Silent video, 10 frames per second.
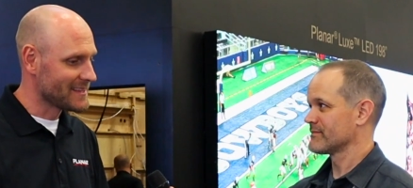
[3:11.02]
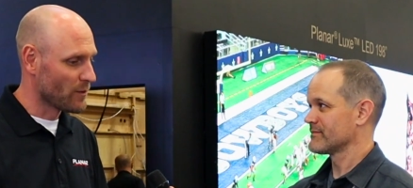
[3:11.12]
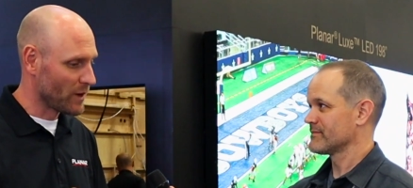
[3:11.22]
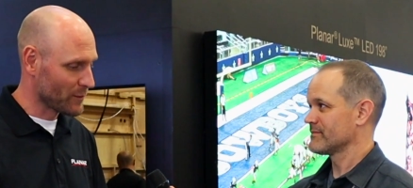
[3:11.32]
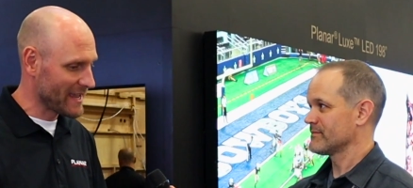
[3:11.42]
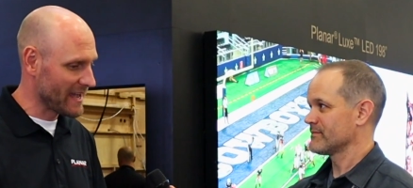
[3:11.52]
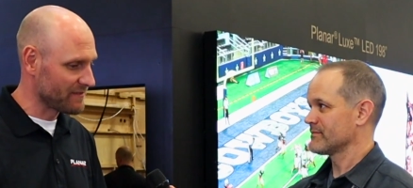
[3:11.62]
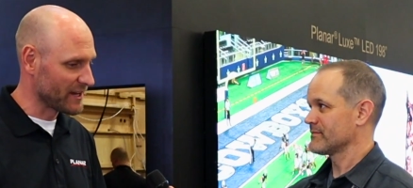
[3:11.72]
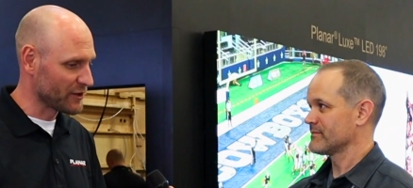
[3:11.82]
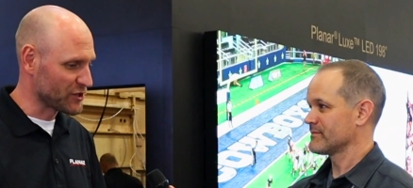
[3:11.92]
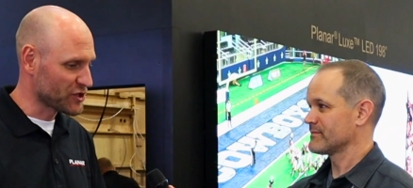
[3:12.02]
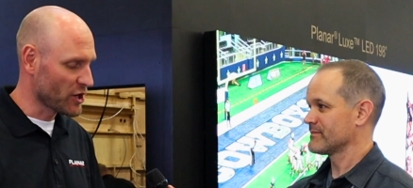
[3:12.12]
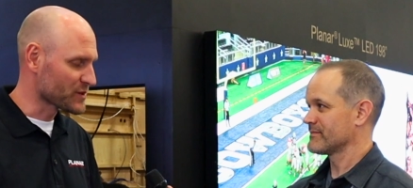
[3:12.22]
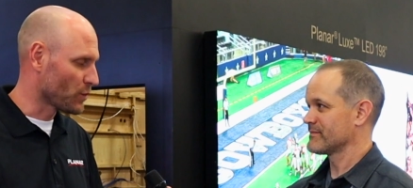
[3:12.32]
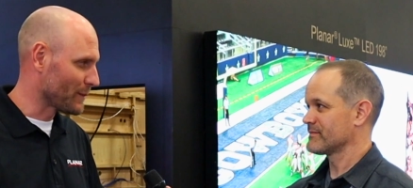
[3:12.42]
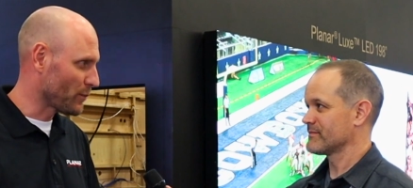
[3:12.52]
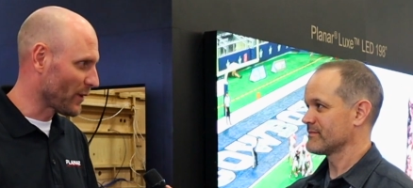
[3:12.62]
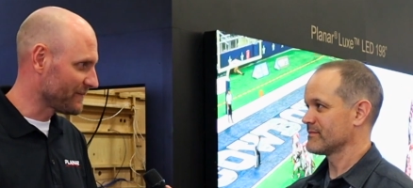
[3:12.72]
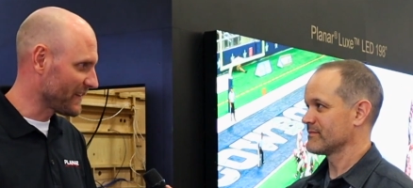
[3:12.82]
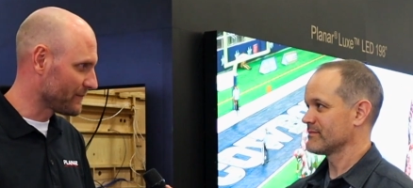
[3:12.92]
Speaker 1: the one we have here at the show is a
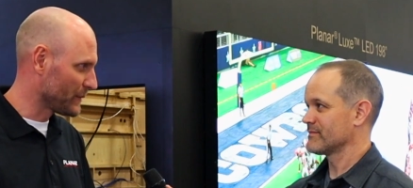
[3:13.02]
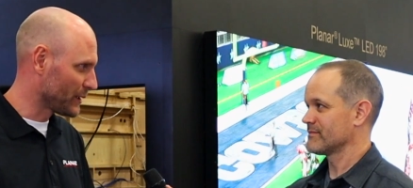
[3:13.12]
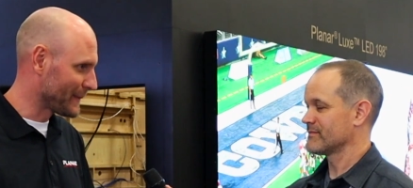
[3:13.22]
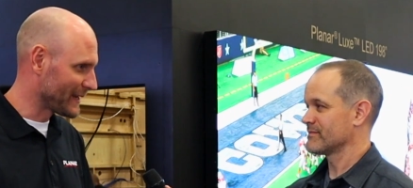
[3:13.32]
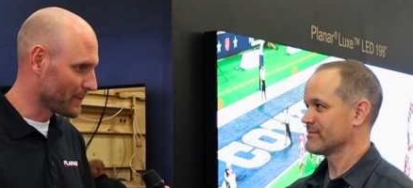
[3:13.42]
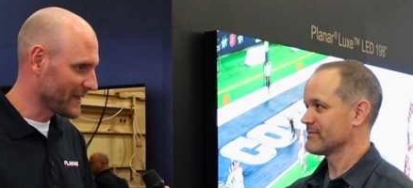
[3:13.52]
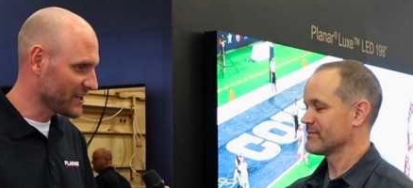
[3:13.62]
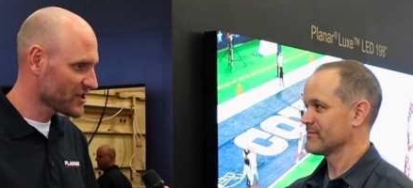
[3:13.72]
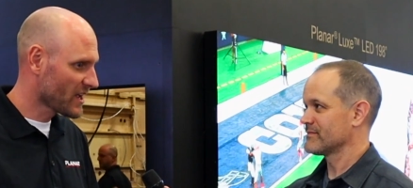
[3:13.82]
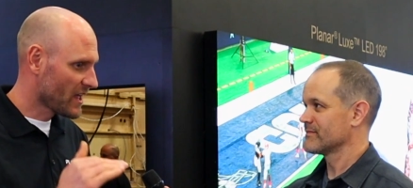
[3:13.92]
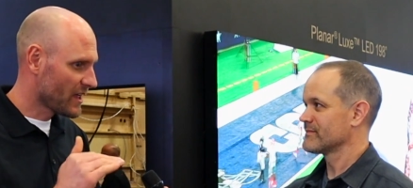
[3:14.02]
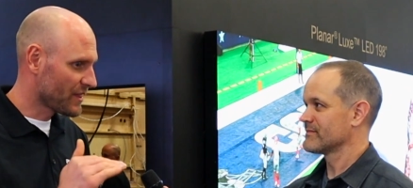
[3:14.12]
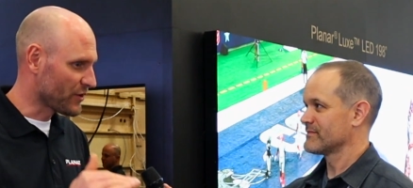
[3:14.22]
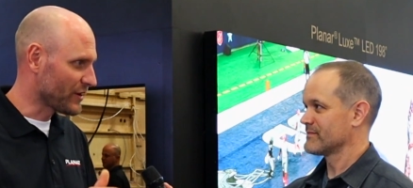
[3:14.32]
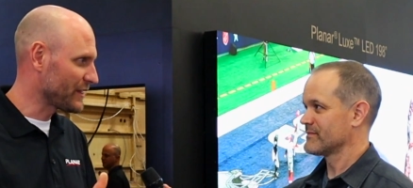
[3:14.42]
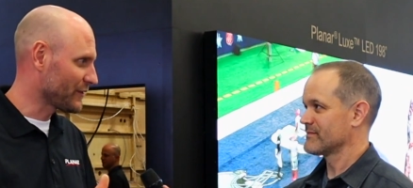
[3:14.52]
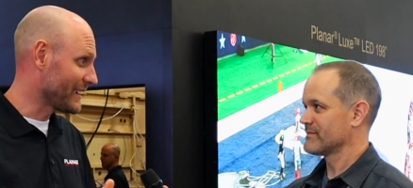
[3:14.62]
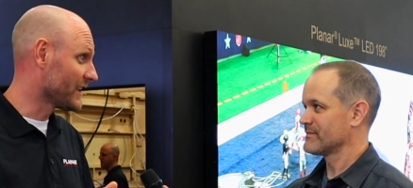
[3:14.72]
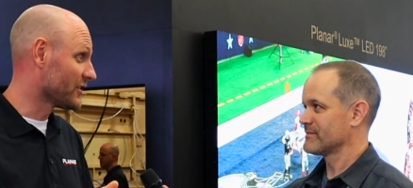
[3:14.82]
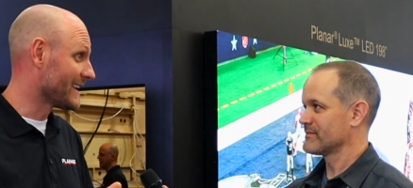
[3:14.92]
1.5 millimeter pitch,
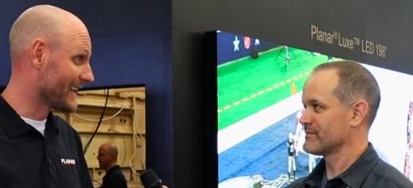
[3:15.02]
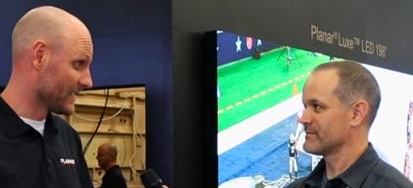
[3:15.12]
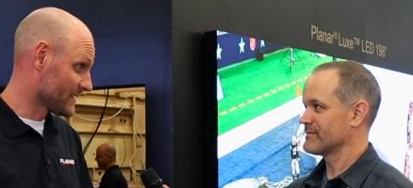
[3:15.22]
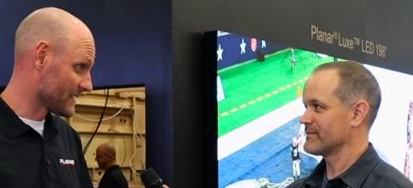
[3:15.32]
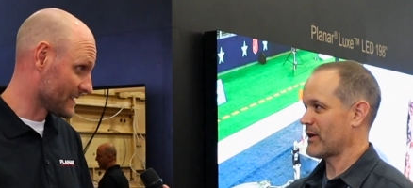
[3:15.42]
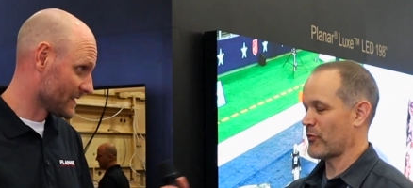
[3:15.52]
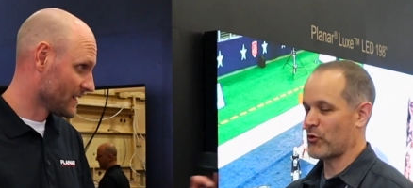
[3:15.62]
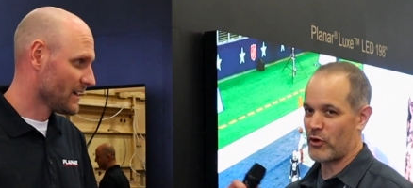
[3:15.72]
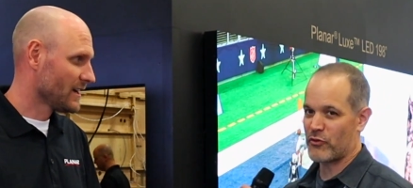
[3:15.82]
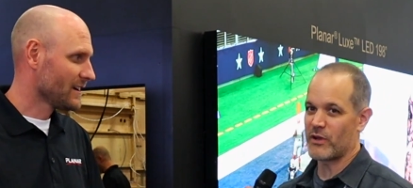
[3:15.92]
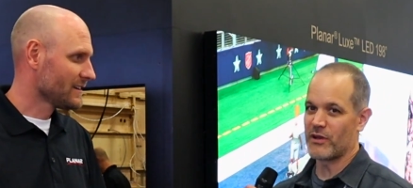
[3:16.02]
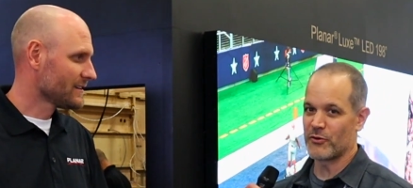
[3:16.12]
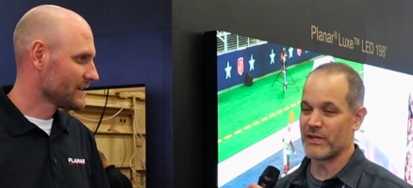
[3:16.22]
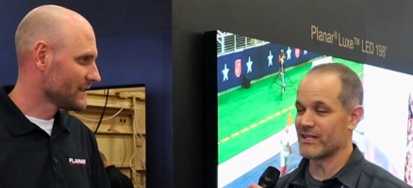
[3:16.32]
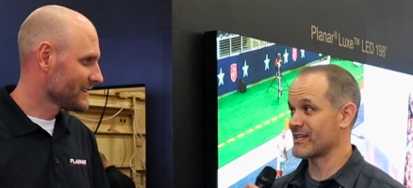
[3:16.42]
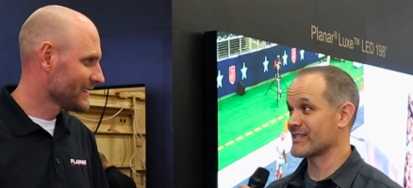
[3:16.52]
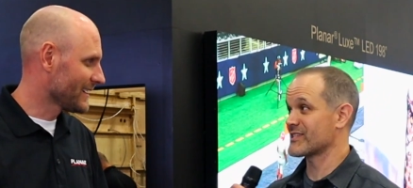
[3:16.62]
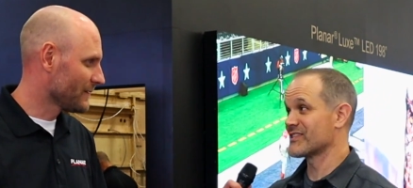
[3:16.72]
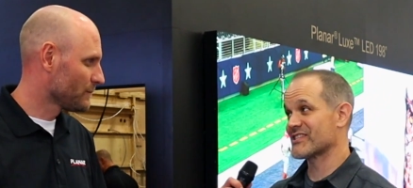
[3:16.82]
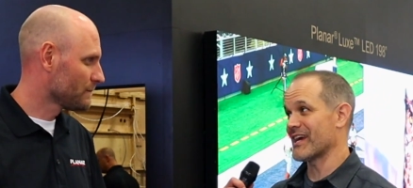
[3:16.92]
3,300 nits.
Speaker 2: 3,300 nits. That's
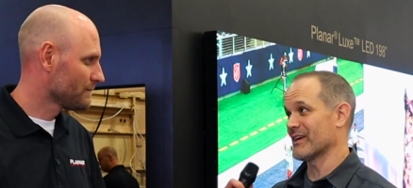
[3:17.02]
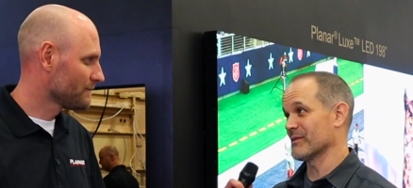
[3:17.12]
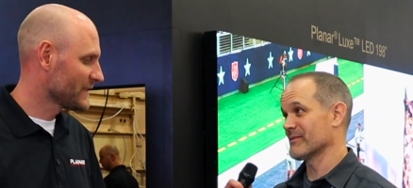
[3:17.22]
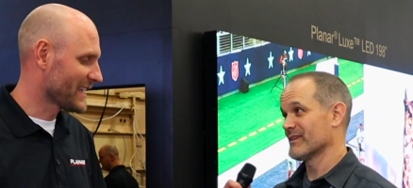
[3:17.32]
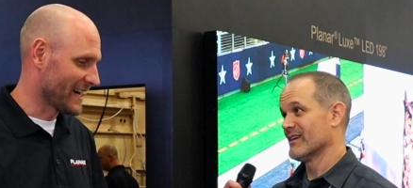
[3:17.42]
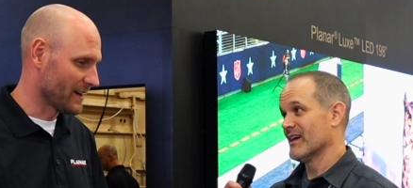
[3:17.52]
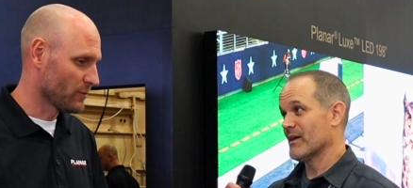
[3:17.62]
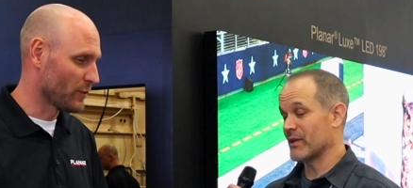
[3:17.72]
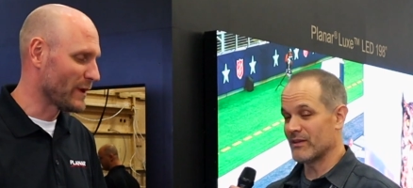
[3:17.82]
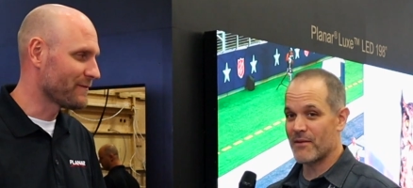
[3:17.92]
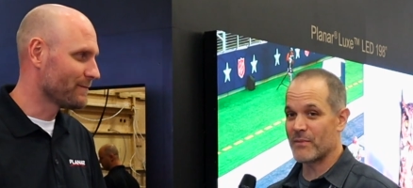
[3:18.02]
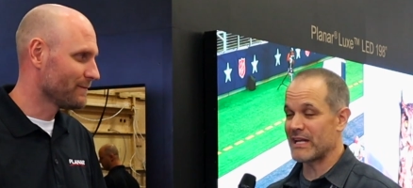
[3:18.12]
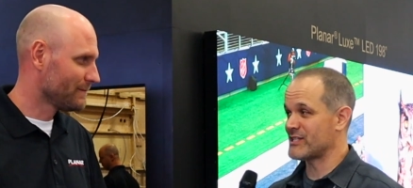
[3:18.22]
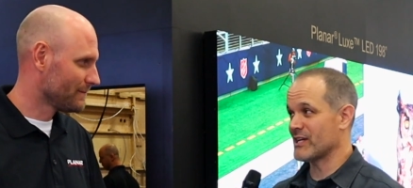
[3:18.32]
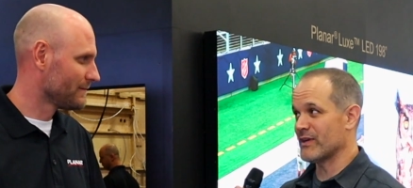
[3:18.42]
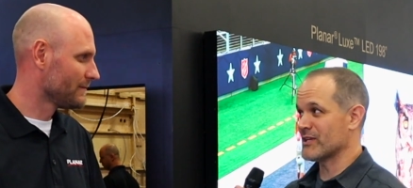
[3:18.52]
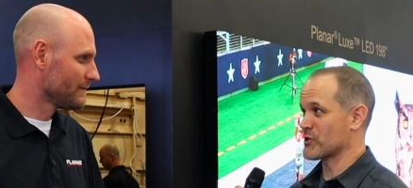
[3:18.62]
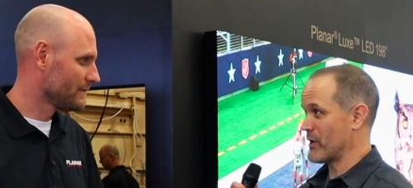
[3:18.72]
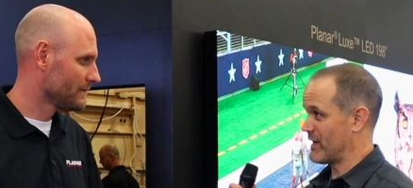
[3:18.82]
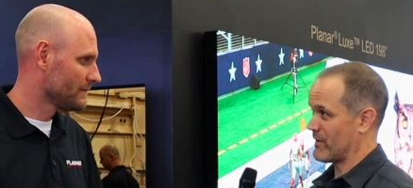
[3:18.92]
insane. Yeah. I mean, we, not many TVs
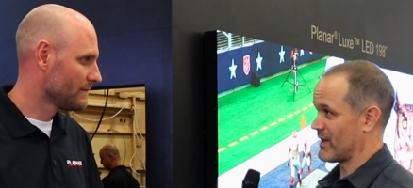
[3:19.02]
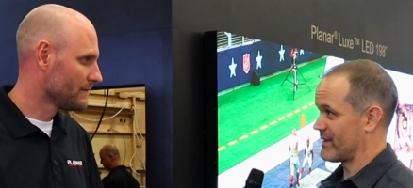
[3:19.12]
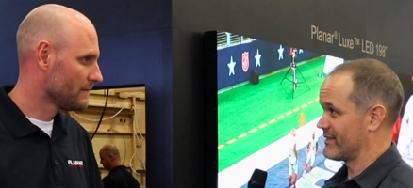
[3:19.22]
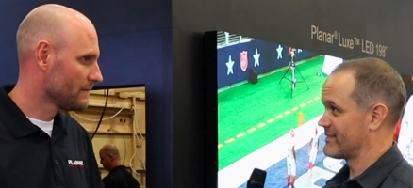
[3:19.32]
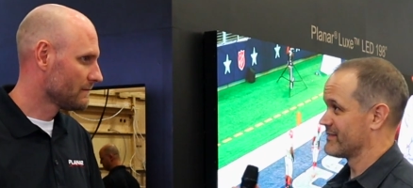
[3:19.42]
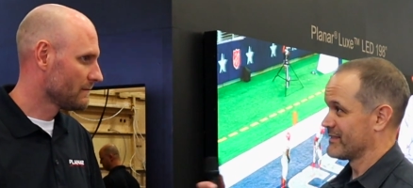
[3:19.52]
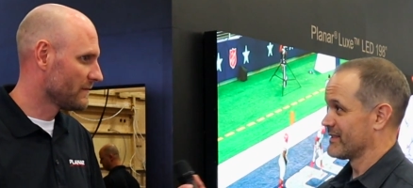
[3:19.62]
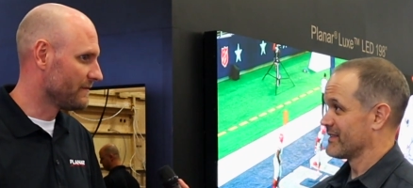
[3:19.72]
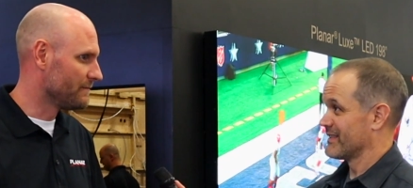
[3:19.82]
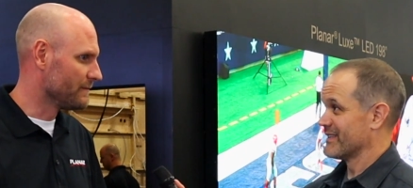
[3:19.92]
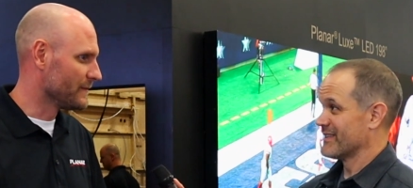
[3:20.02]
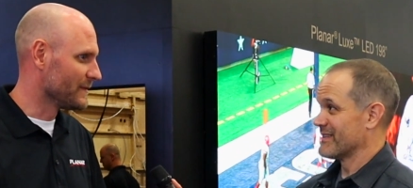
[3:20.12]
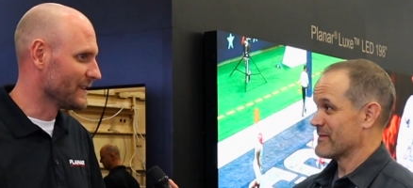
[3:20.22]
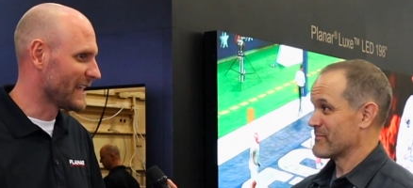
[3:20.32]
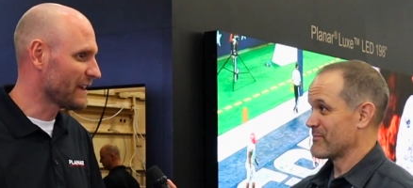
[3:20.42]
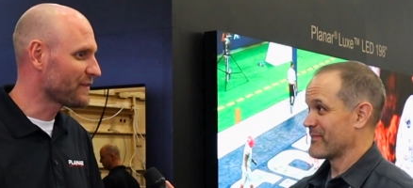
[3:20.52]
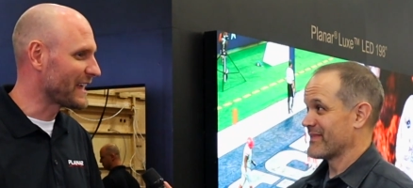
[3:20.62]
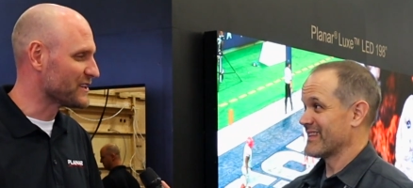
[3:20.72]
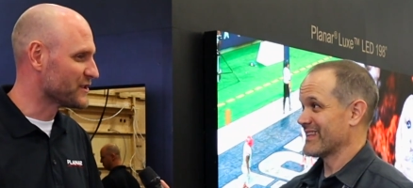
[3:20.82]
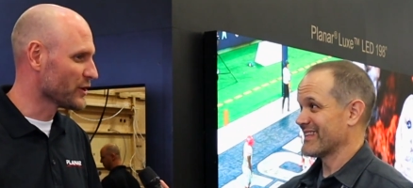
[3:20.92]
are hitting that.
Speaker 1: Mm, if
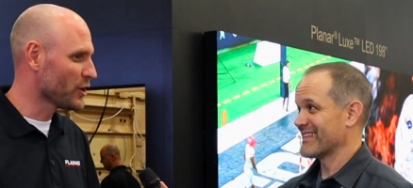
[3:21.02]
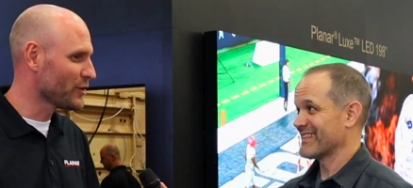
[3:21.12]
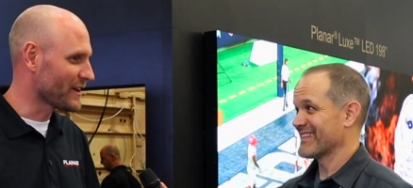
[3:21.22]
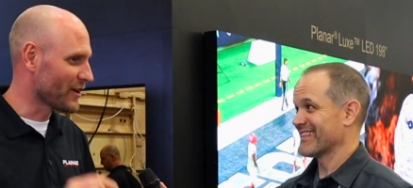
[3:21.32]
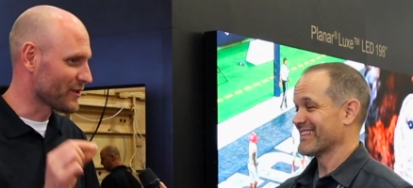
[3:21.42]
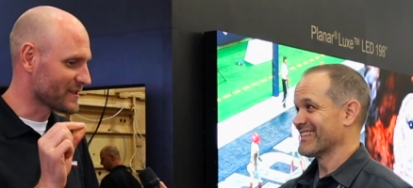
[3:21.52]
they do, they're